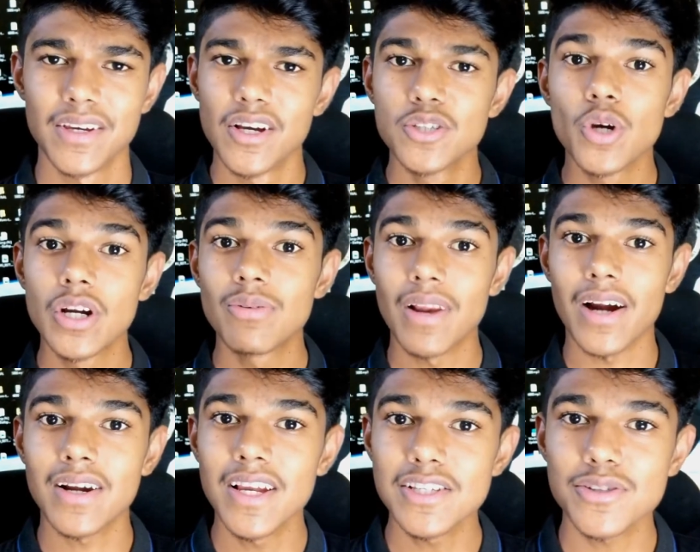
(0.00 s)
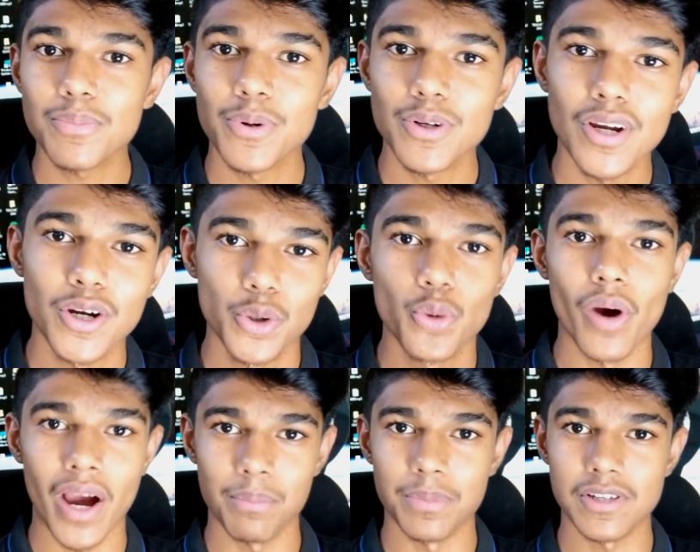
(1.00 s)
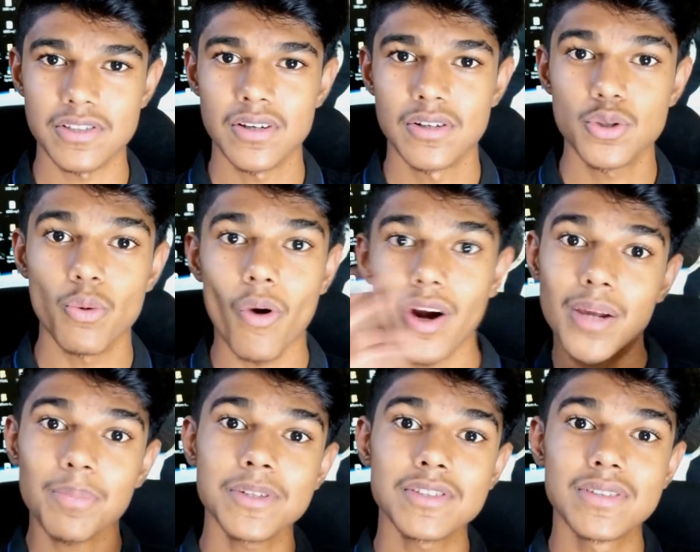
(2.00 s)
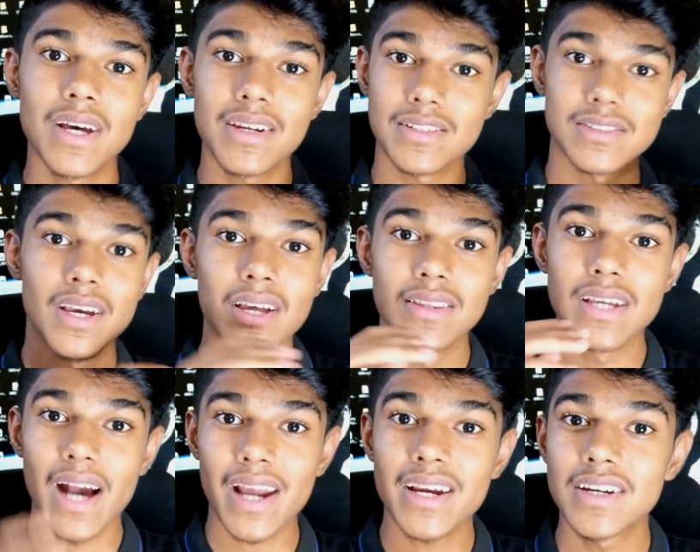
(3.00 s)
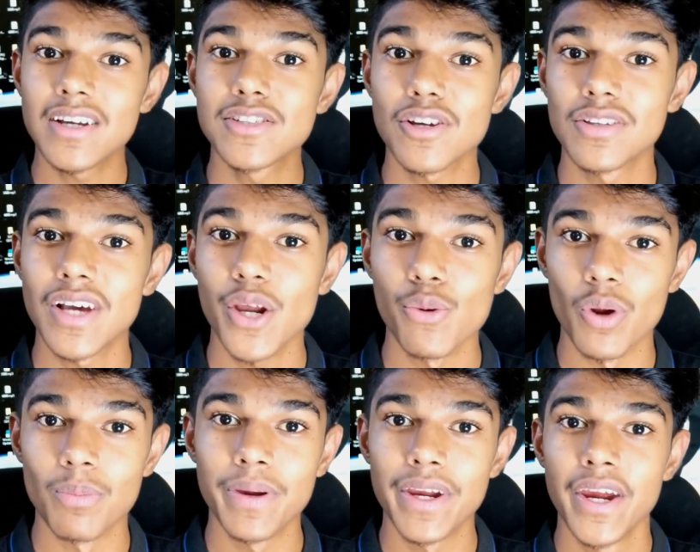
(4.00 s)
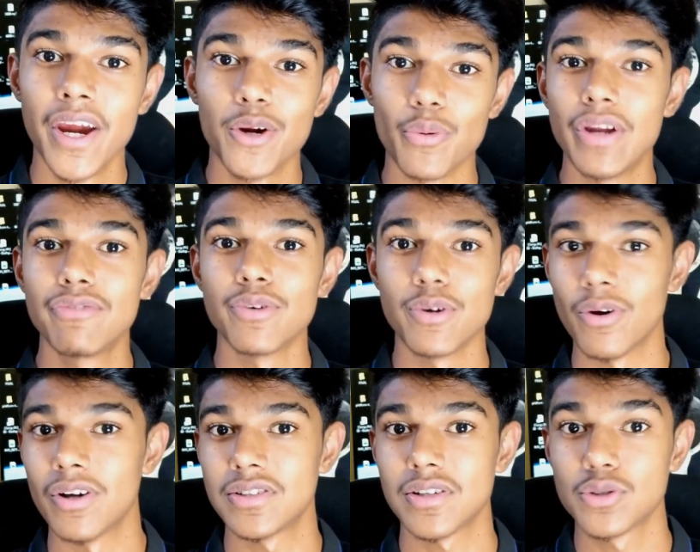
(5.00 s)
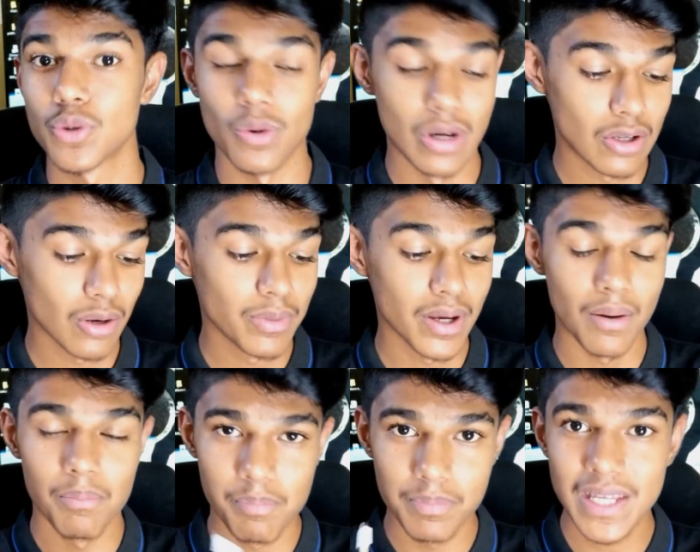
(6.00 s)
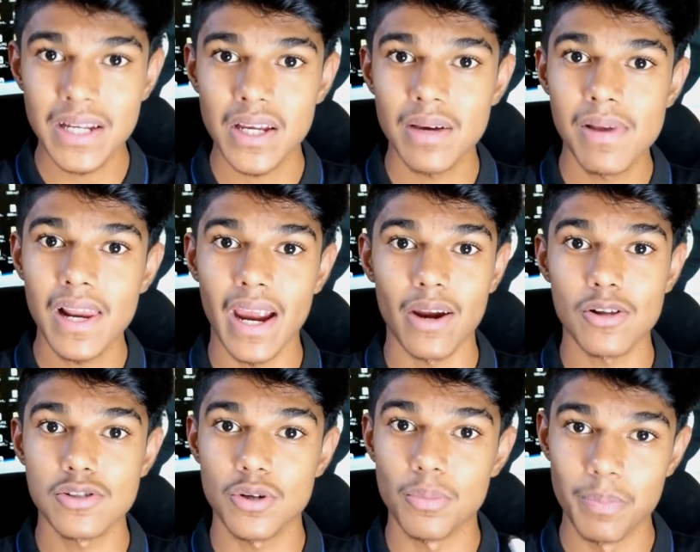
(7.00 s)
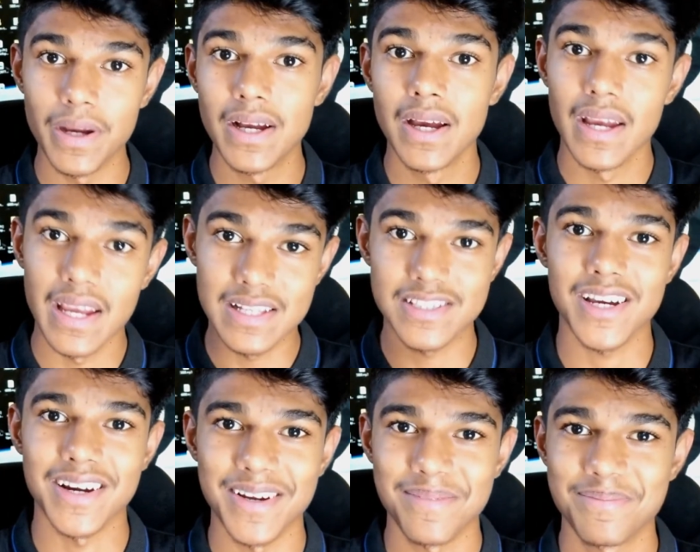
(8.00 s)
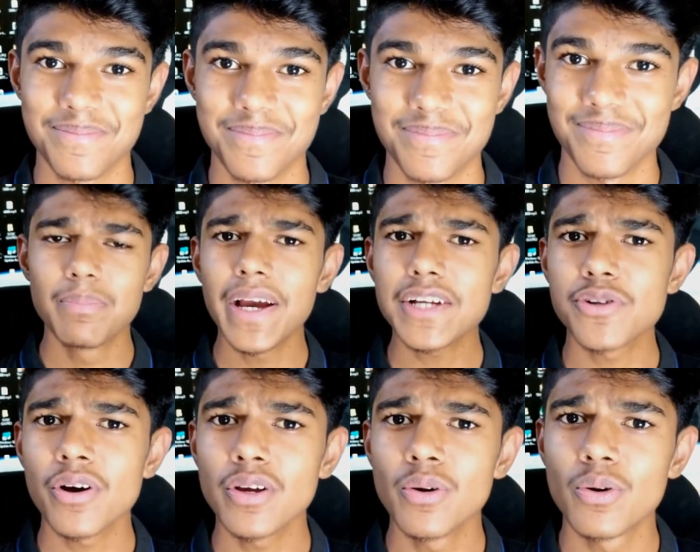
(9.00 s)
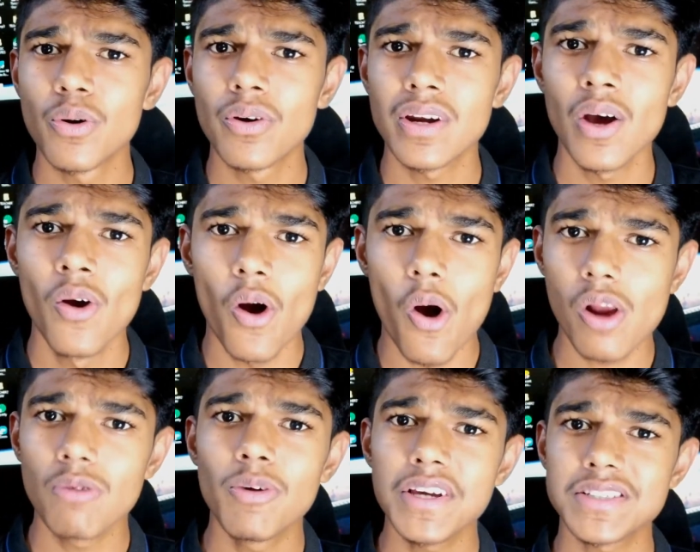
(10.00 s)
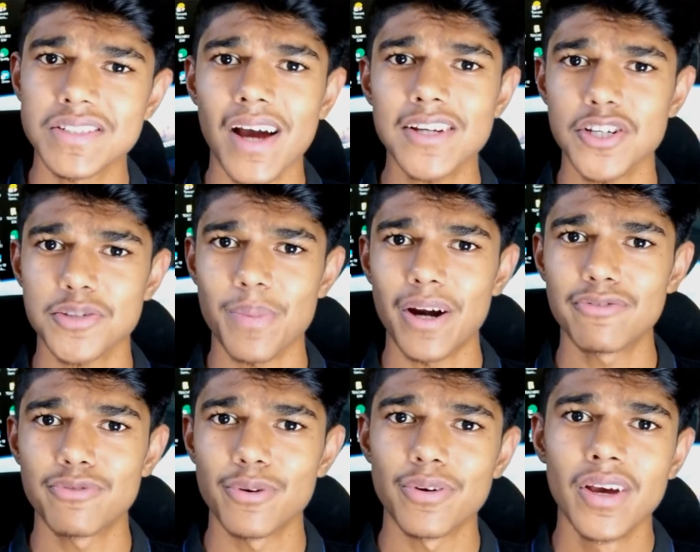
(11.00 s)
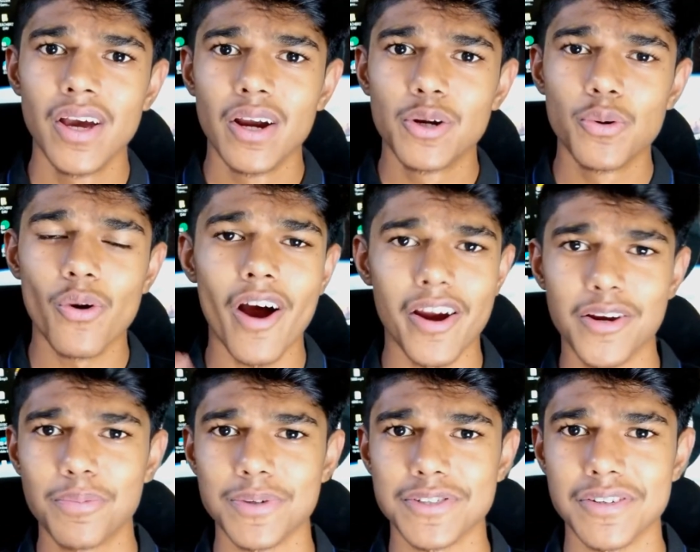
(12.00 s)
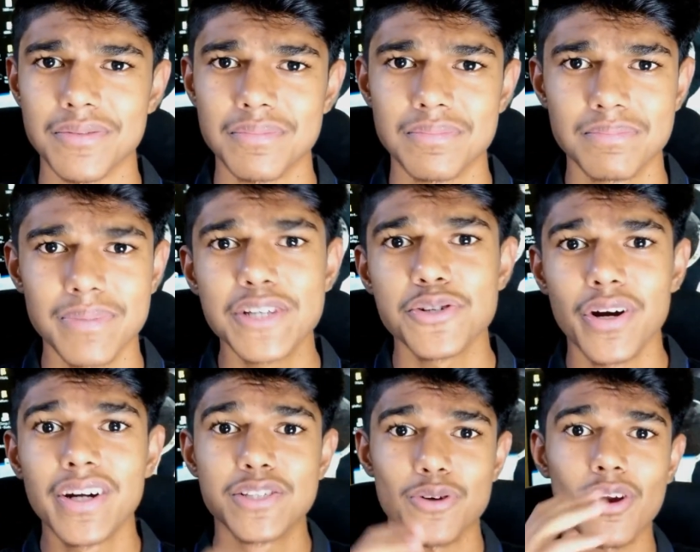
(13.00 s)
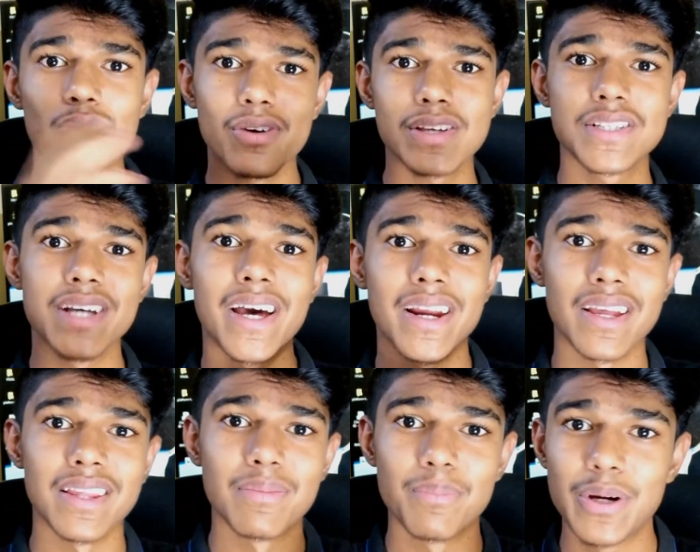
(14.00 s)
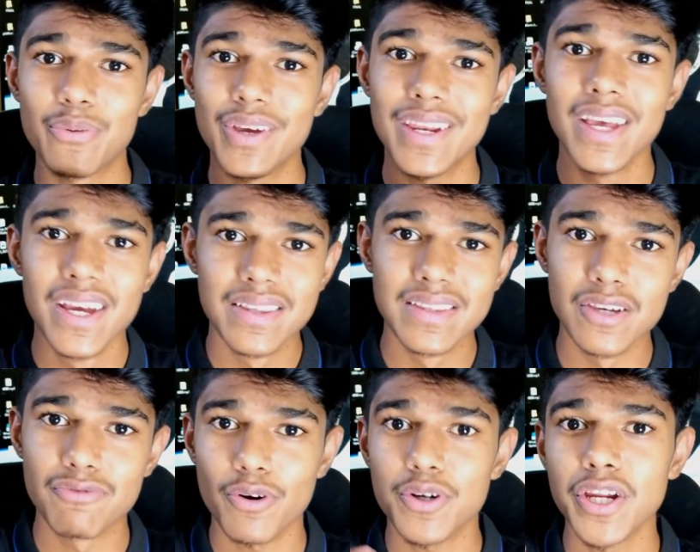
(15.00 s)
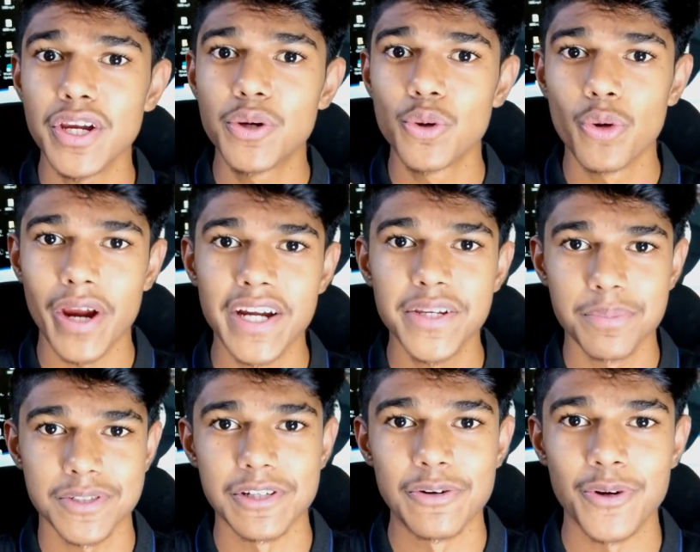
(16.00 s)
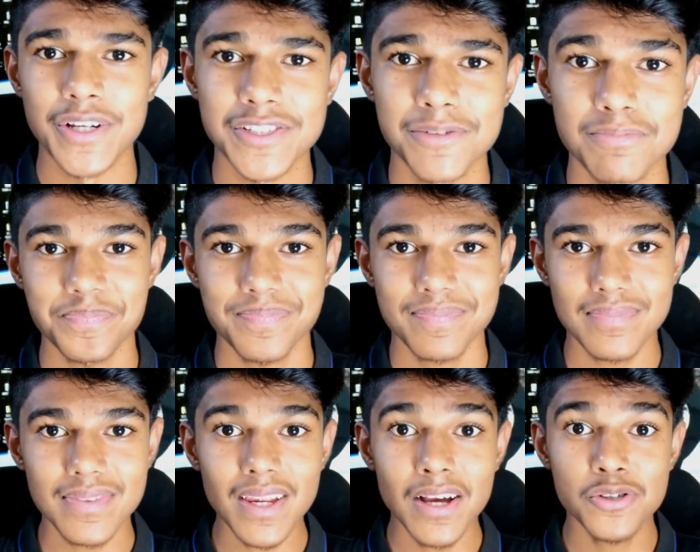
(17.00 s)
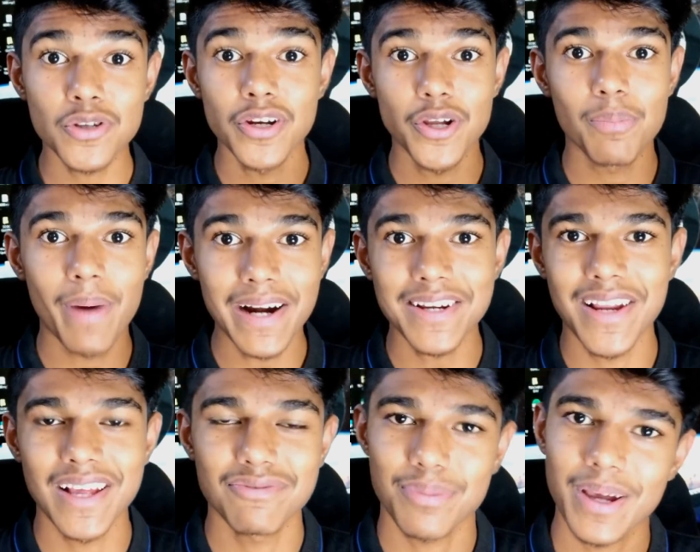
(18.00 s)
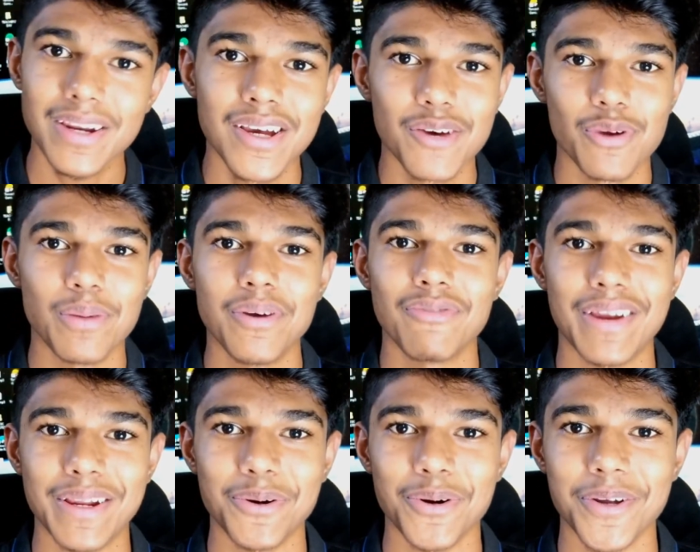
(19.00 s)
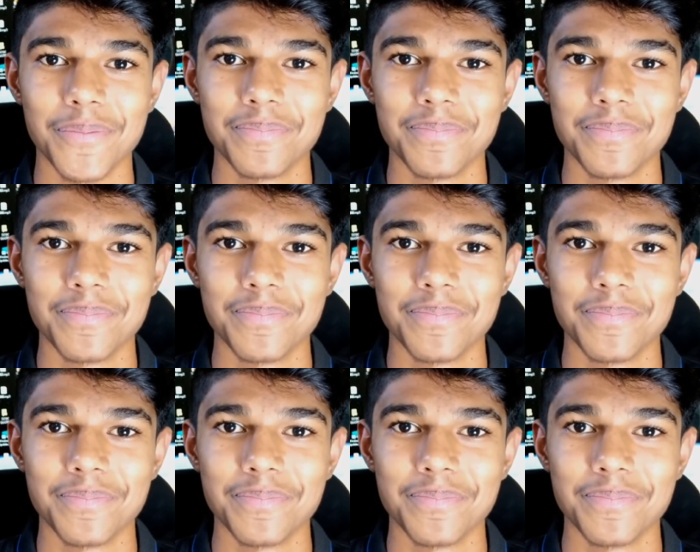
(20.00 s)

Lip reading: So it will at least support 2 amperes. So what happens there is the architecture there will be 24 gauge. So it will be a thick cable and also big inside. And make sure you don't always charge your smartphone to 100%. Make sure it is always there in between the 40 to 80% range so that your battery lifespan will be very good.